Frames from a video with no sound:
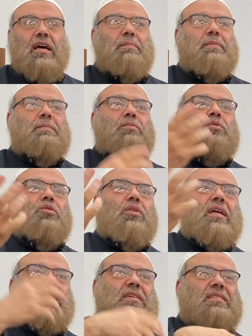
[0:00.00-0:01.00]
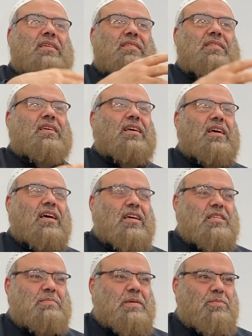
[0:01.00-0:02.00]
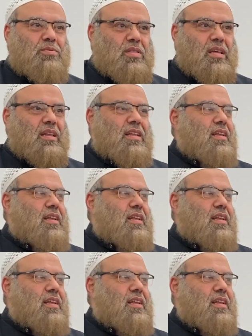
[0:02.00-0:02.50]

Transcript: And people would look at us as people that